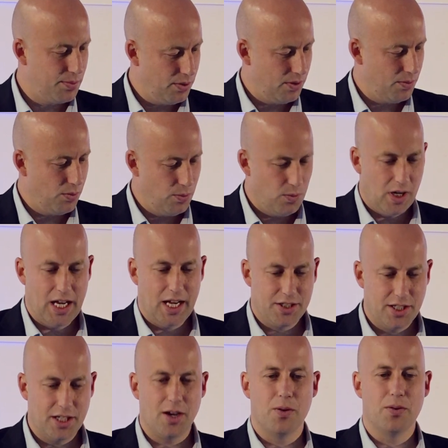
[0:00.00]
But we weren't
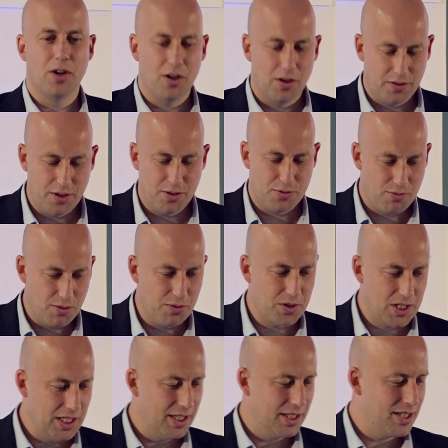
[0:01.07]
actually going along those
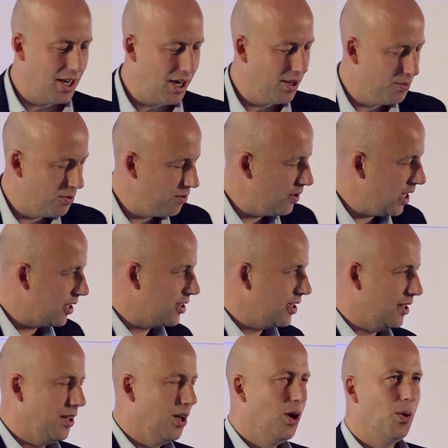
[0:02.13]
routes at the time. We were
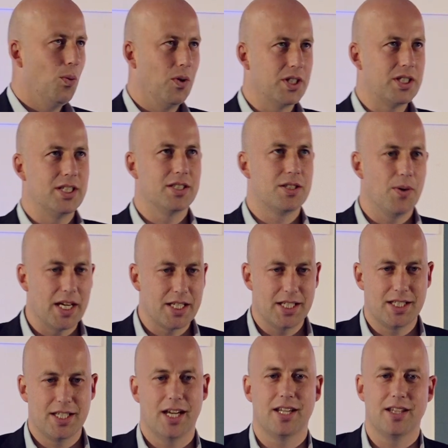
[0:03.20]
actually wanting to
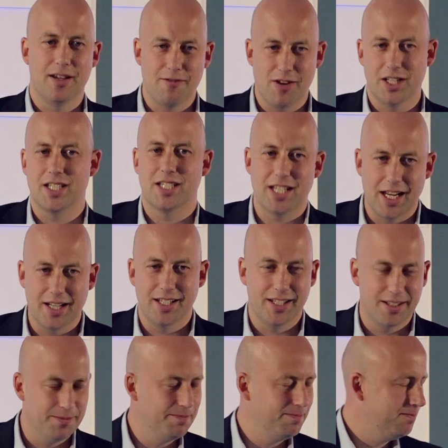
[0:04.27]
ascertain their understanding.